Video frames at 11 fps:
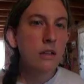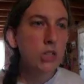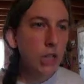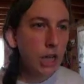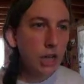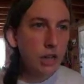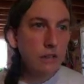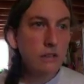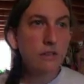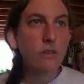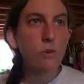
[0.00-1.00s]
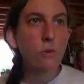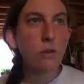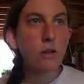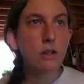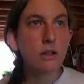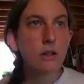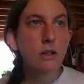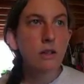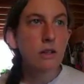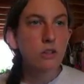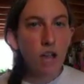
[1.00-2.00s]
jeans or
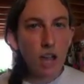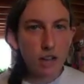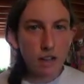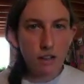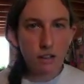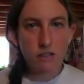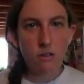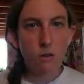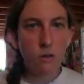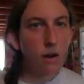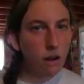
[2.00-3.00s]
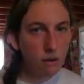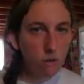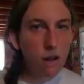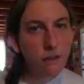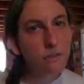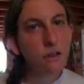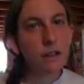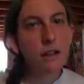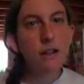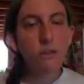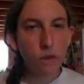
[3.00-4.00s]
jackets or whatever
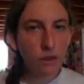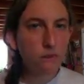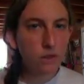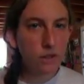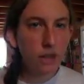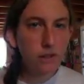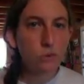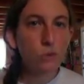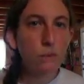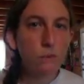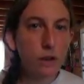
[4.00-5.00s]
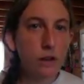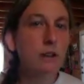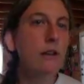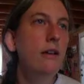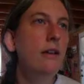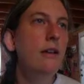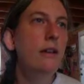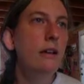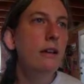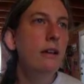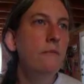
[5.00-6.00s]
has a rip on it,
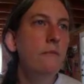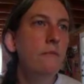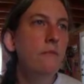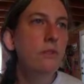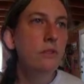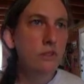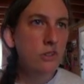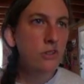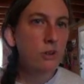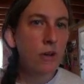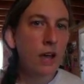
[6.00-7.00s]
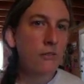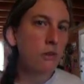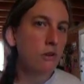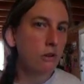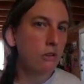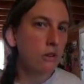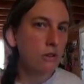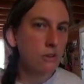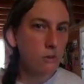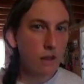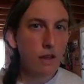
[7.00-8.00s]
so that you don't have to throw things
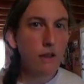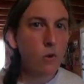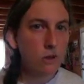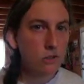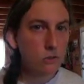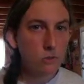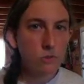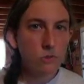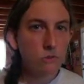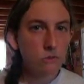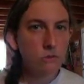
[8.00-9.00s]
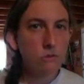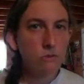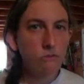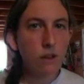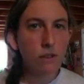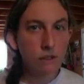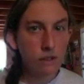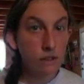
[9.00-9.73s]
away quite so readily.